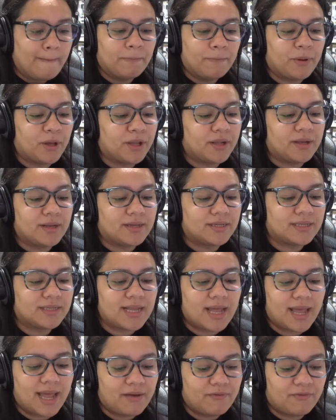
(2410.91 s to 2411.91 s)
But
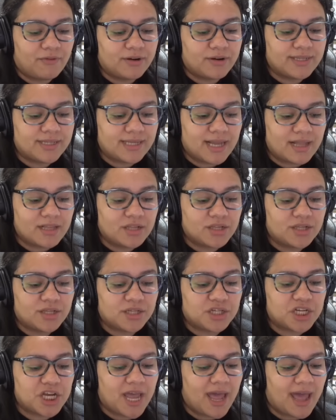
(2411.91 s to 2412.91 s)
ever since
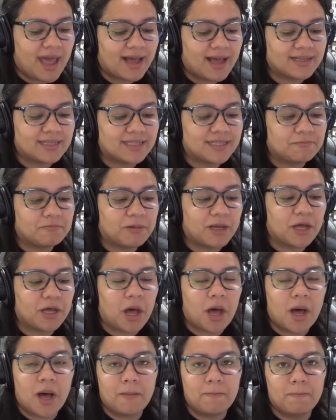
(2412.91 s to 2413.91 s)
she has
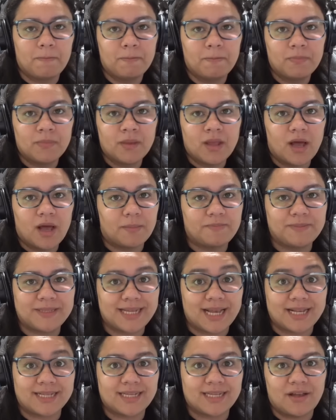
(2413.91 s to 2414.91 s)
become
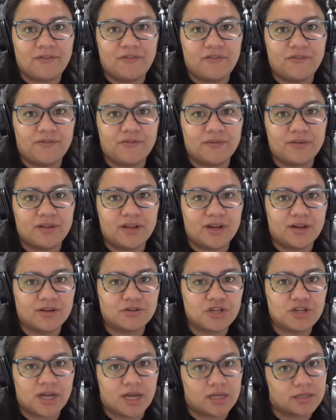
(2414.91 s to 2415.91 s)
obsessive you know
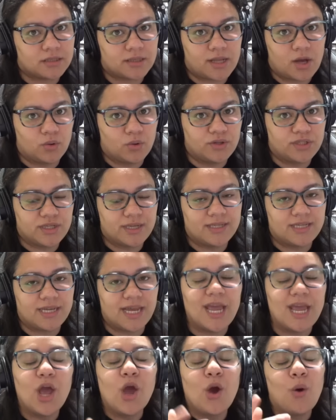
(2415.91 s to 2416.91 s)
she has
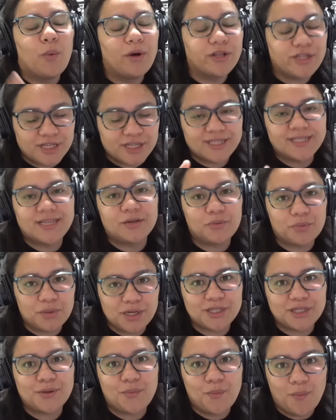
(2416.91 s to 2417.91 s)
ocd which is the
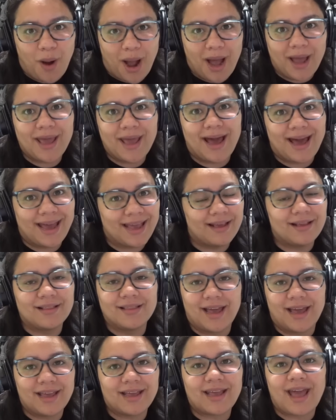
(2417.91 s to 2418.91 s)
reason why i
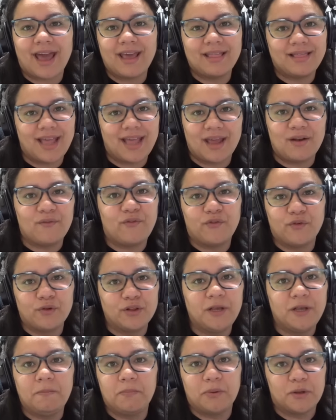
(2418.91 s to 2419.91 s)
like i then
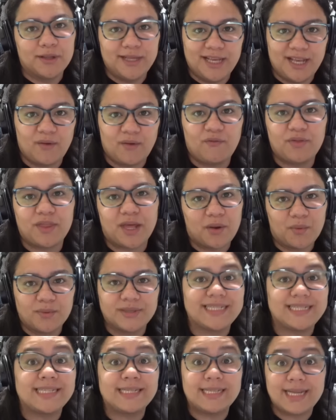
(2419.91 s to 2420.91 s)
fully believed that it
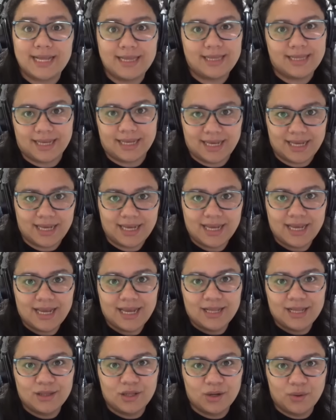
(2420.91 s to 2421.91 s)
was cindy
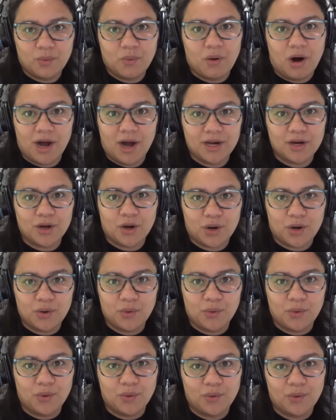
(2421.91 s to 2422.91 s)
the one
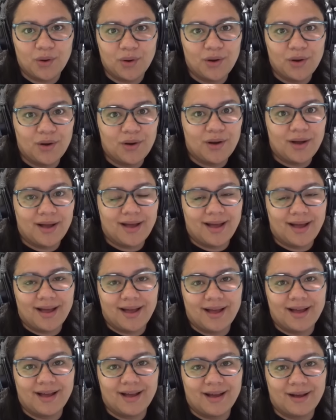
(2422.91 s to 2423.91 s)
who
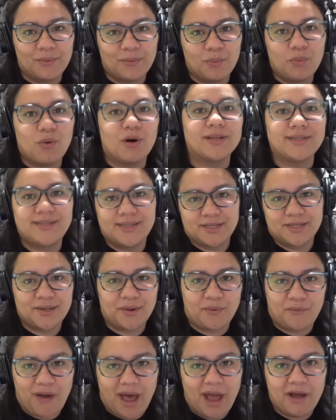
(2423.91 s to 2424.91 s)
uh, was the
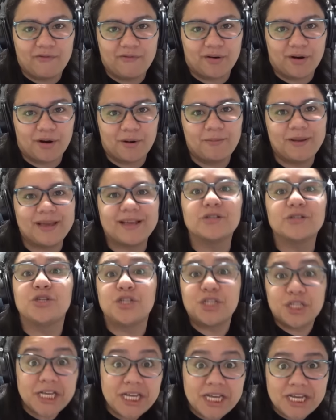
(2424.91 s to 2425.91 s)
survivor because
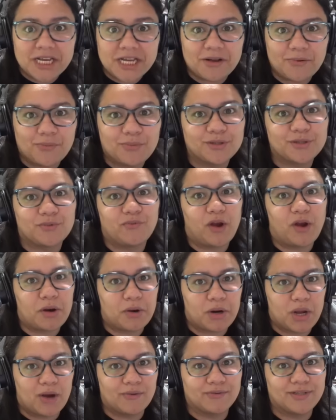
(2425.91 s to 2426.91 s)
she was
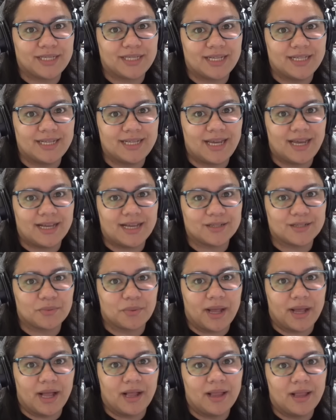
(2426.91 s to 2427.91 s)
very ocd as
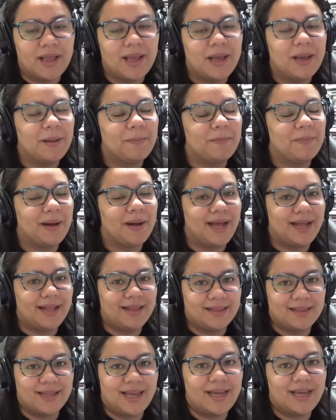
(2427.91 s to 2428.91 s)
well
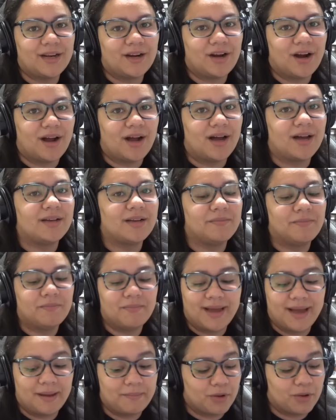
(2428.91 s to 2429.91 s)
but later on
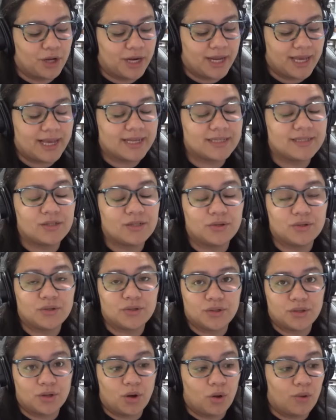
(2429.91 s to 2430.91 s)
i'm gonna guess due
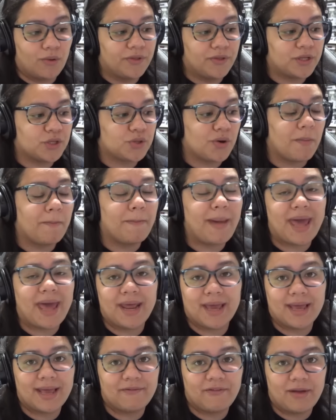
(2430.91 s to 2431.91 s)
to all the
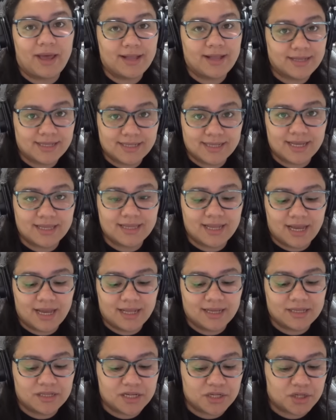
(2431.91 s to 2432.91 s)
traumatic events that they
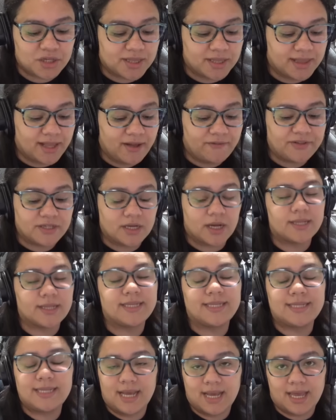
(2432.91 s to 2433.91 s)
that she lived on
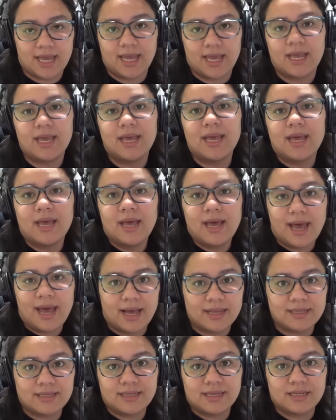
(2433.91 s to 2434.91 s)
ziggy
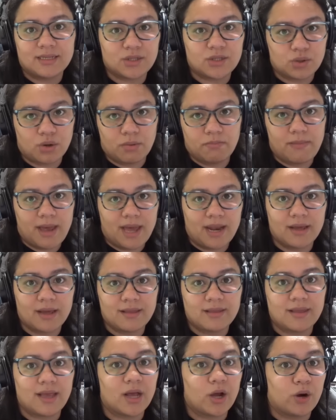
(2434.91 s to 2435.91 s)
has this traumatic
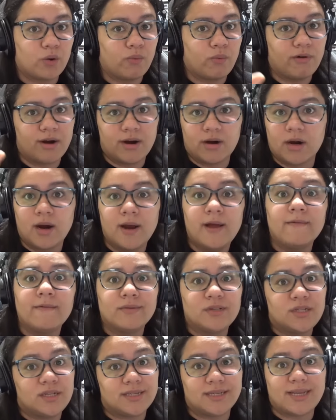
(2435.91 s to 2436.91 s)
thing of where
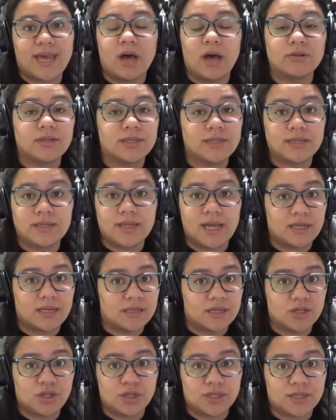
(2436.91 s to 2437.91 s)
she's counted the days
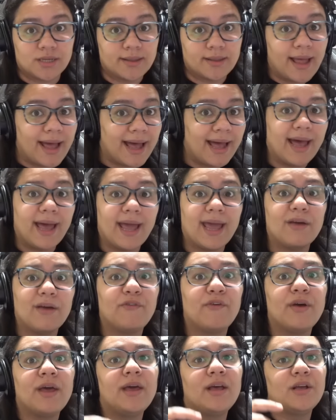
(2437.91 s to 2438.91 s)
that she's
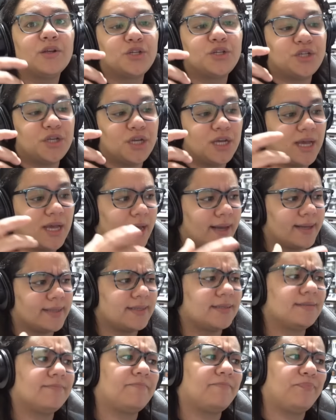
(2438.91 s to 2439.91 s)
alive she
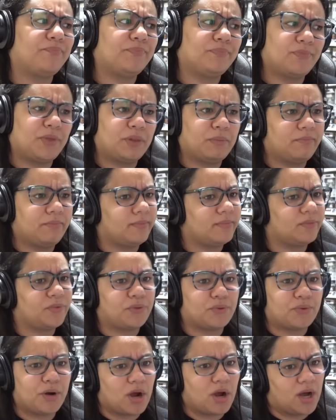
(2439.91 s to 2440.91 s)
has
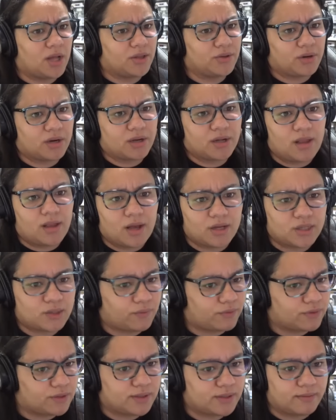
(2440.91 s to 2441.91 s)
300 clocks
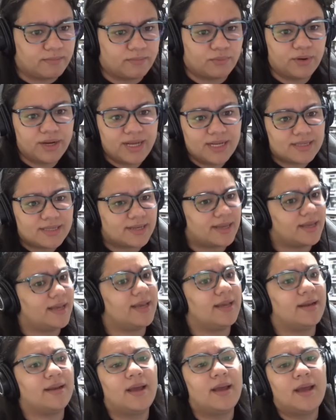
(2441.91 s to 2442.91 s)
for some
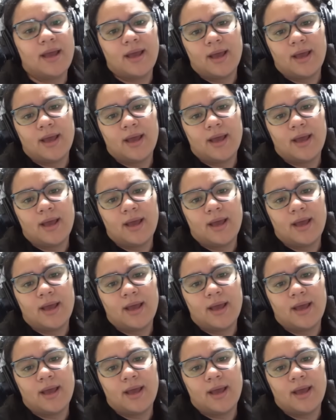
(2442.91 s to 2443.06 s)
reason.